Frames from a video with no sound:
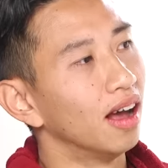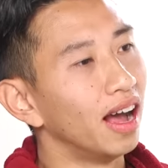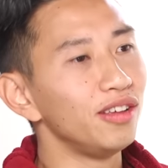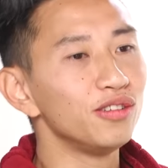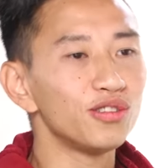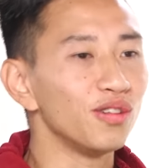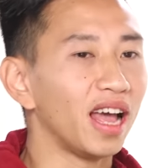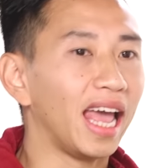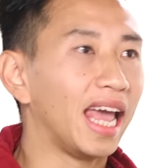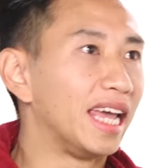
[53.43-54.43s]
I used to
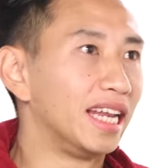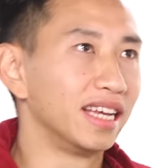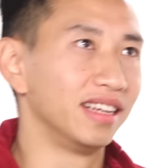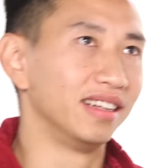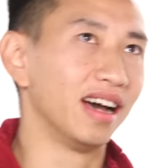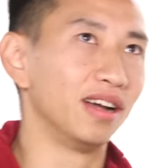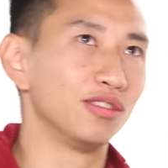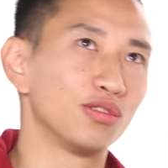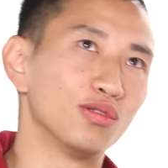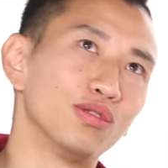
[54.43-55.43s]
hate it in high
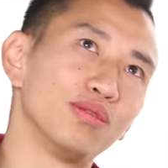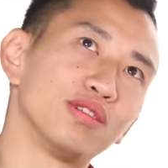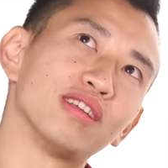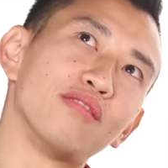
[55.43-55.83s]
school because I